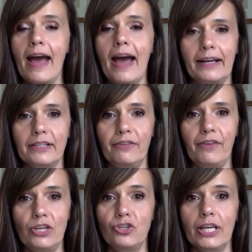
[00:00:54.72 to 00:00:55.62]

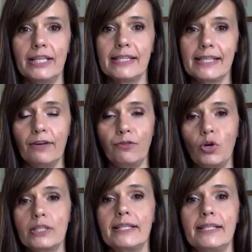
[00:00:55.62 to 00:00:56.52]
activations. And of
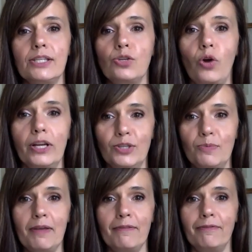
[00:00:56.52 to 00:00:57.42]
course, this is going to
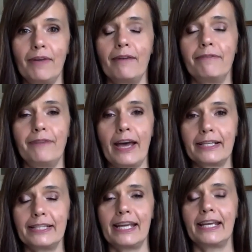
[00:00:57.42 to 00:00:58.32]
be
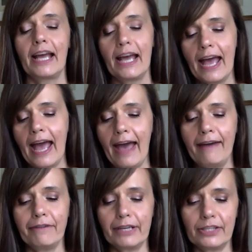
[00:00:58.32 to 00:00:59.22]
affecting
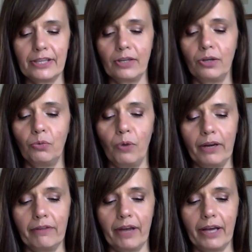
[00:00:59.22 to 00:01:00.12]
every single one
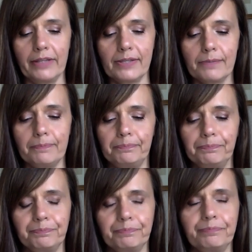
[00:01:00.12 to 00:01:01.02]
of us.
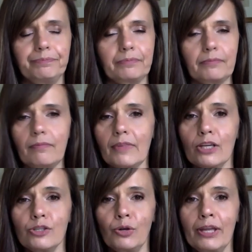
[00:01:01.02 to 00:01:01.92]

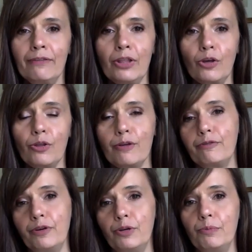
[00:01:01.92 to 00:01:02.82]
So even though the
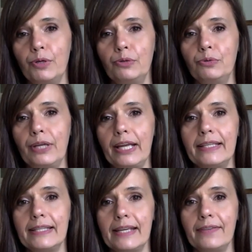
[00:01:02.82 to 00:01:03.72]
full moon
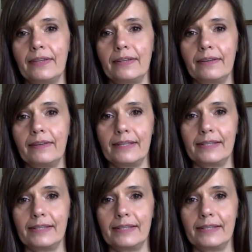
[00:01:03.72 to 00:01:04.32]
is in the